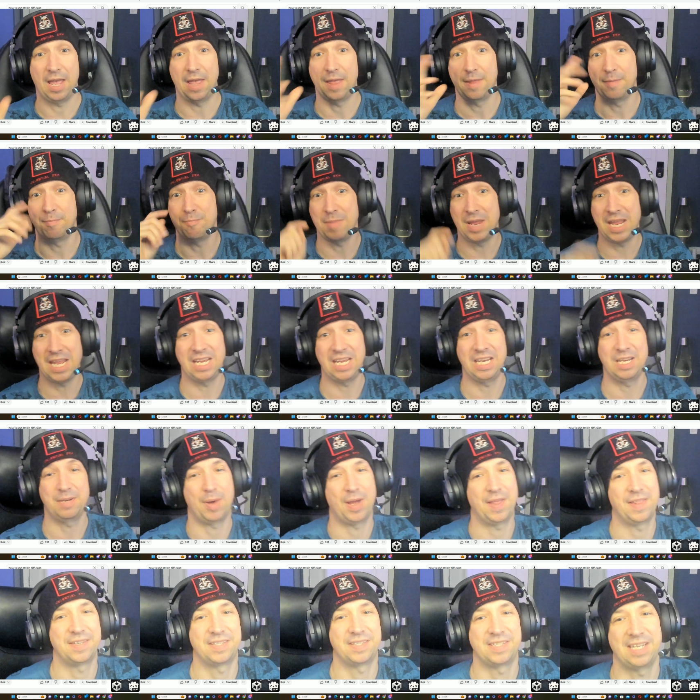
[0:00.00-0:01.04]
made
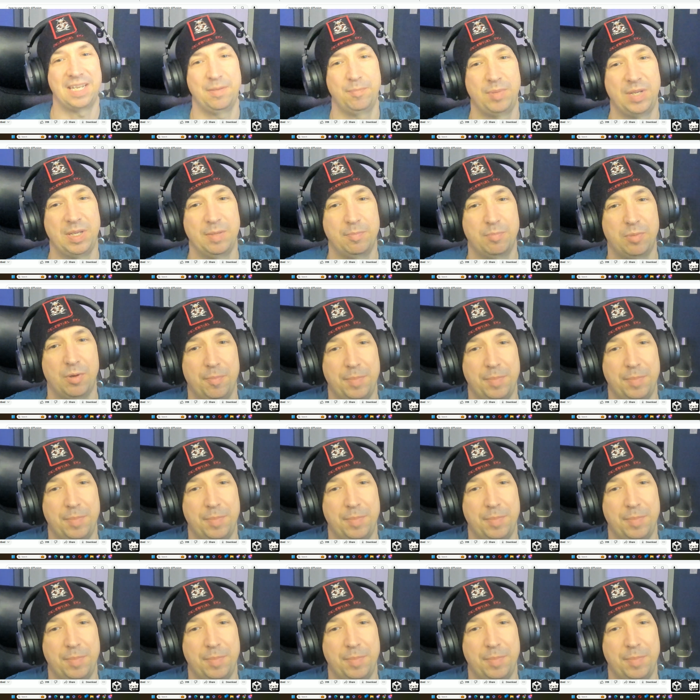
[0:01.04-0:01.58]
by the same people